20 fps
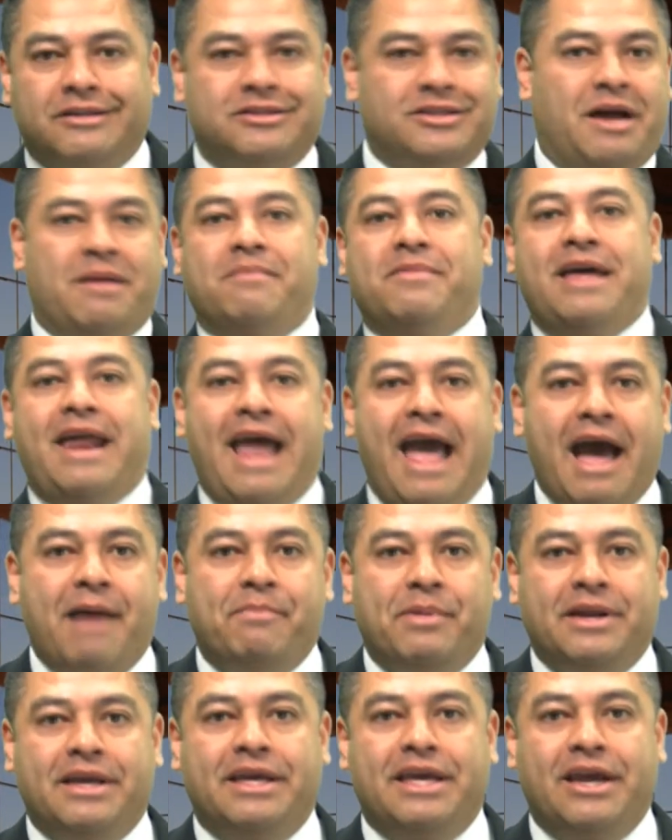Something that
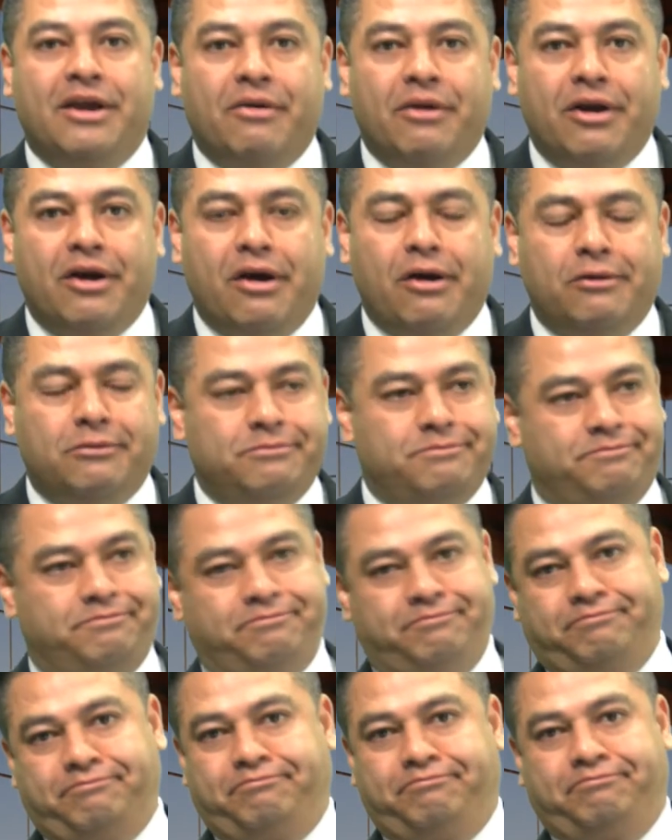happened a year
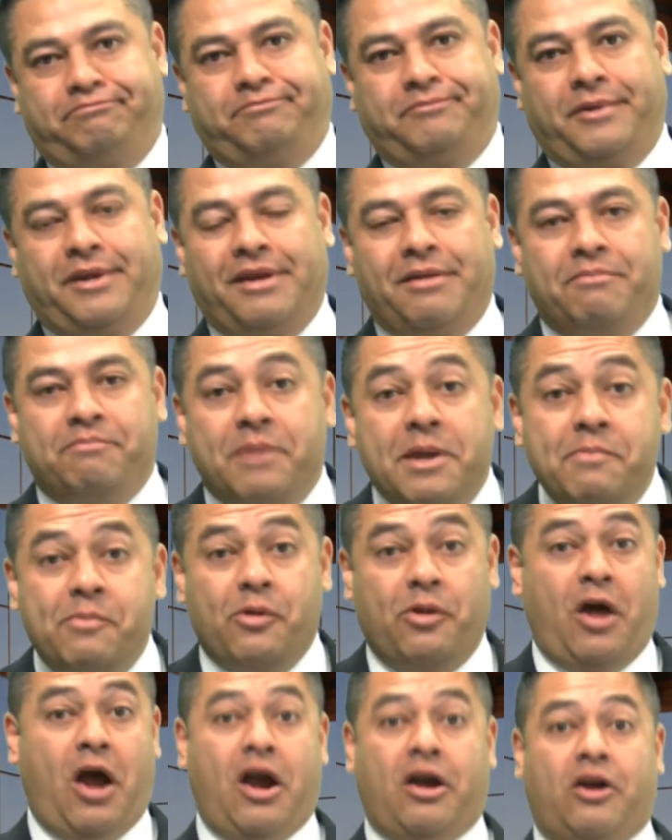ago,
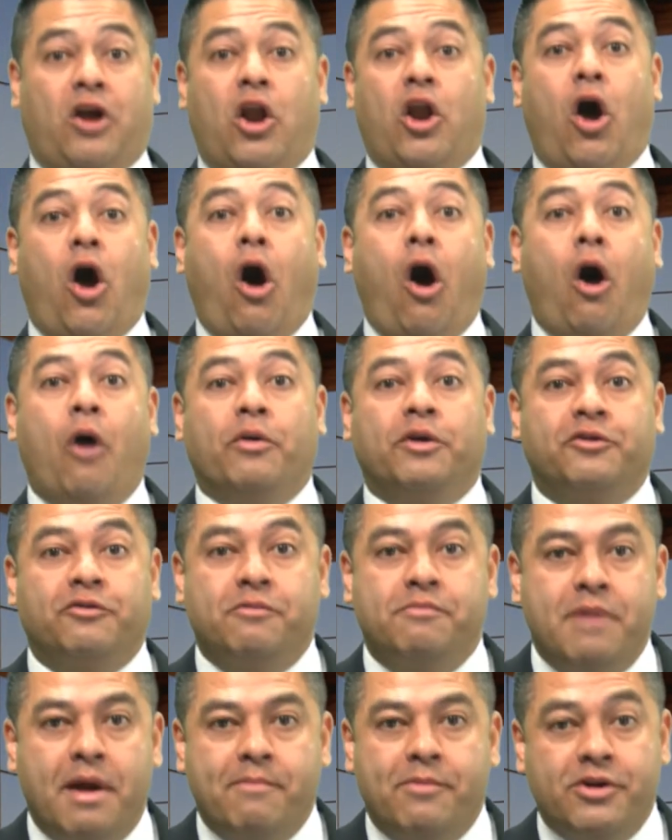People aren't going to always
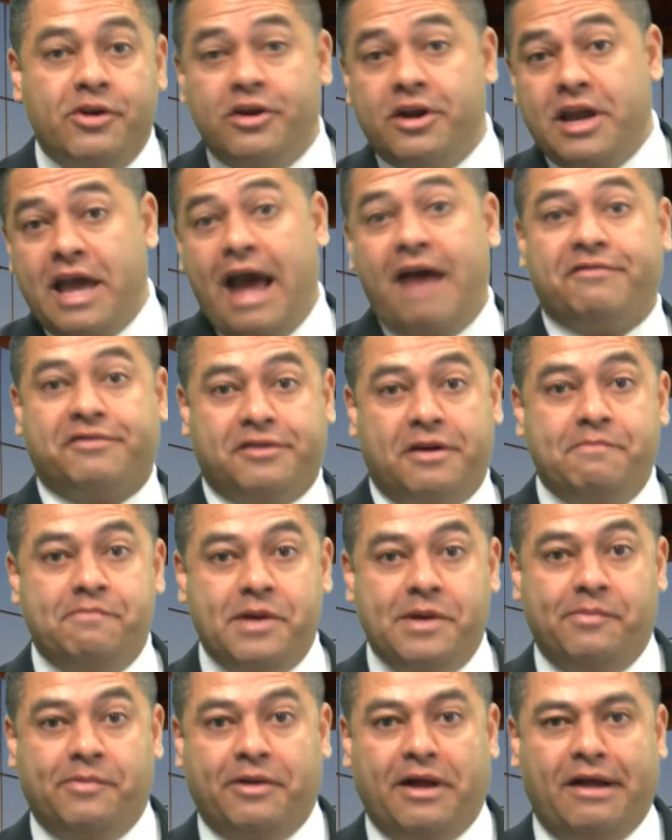remember. You're going to have some
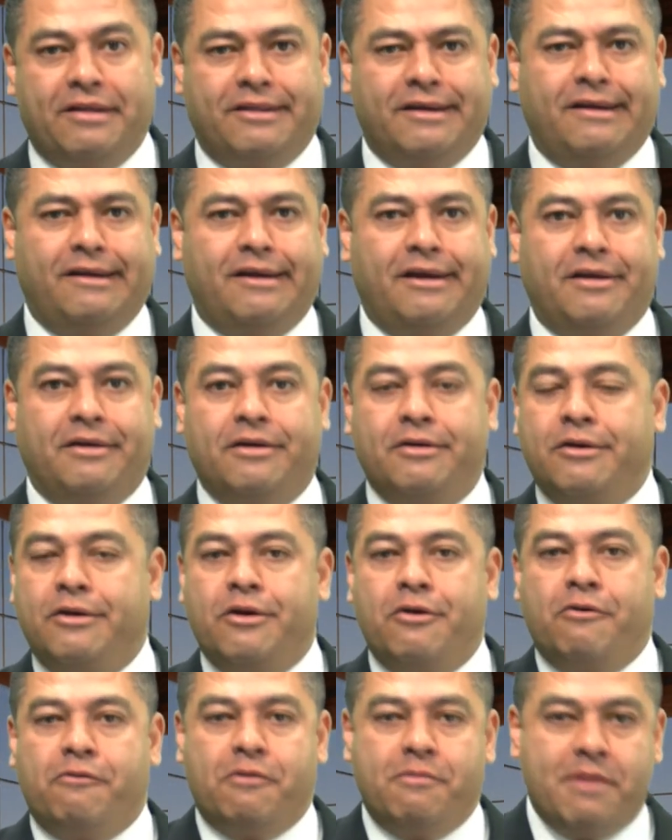people out there going to
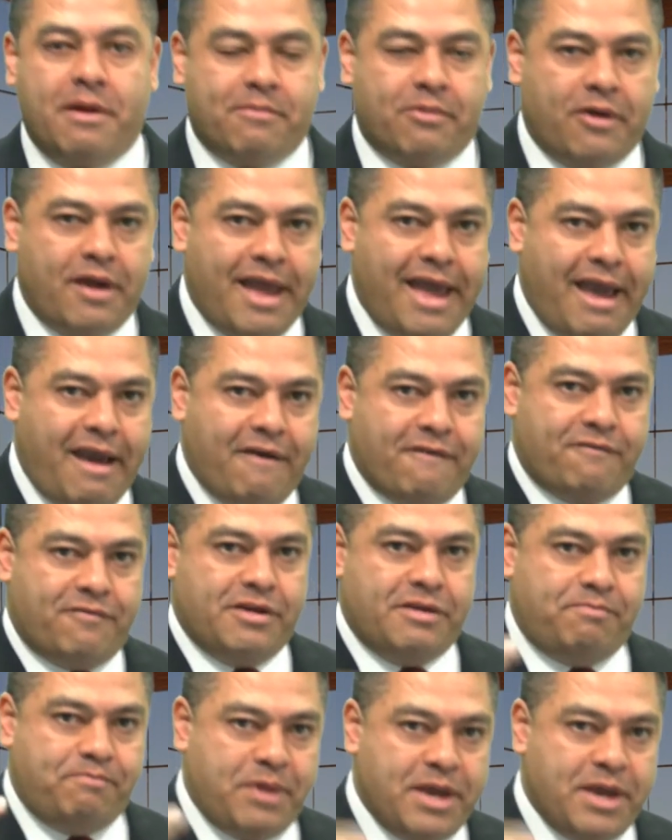remember every